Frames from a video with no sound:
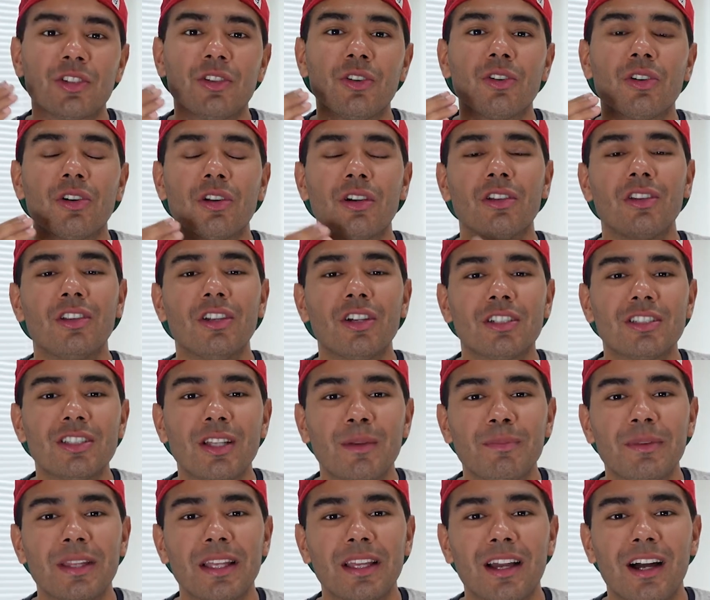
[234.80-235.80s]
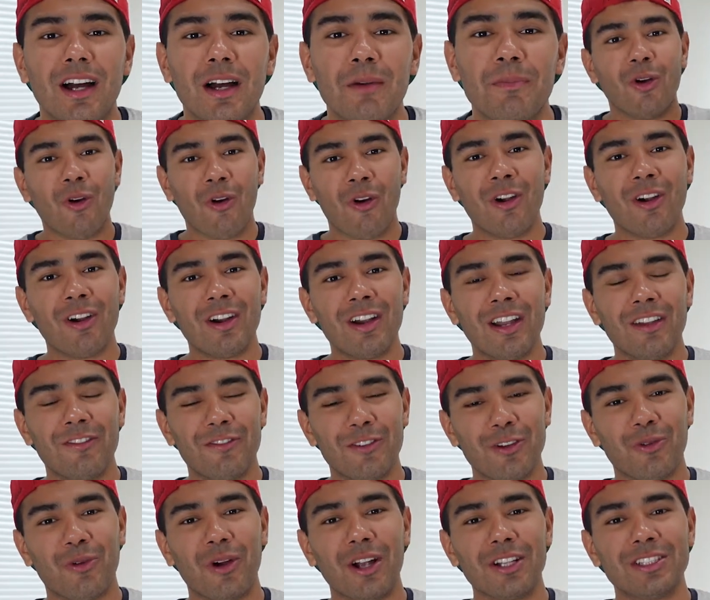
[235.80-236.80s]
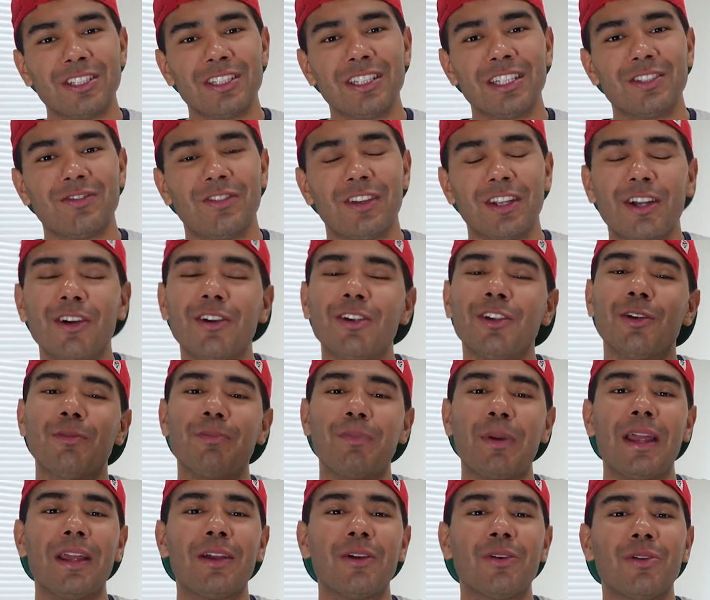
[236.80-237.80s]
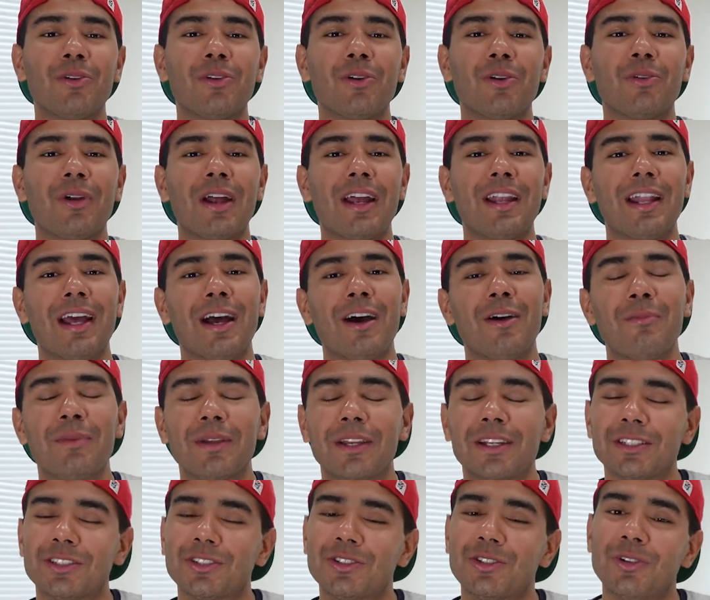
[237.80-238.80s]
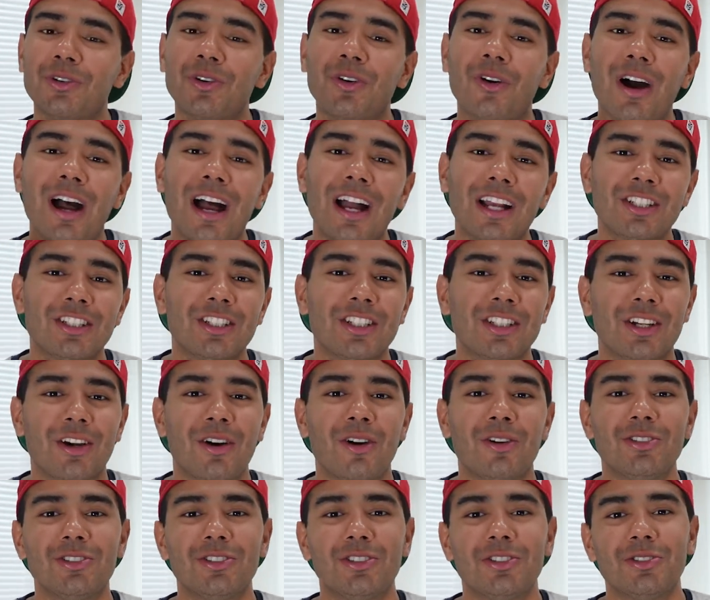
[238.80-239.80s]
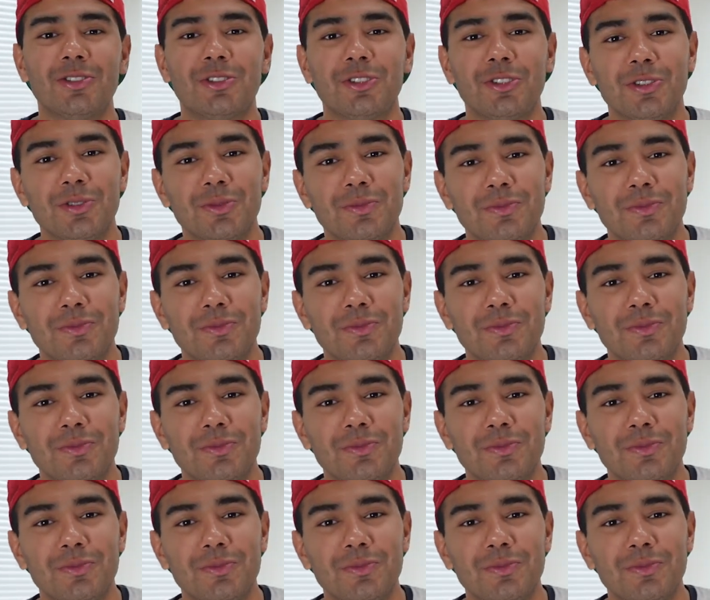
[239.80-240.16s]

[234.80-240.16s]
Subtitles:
Google to look something up, or if you're watching this video, you're paying Google right now because Google actually owns YouTube.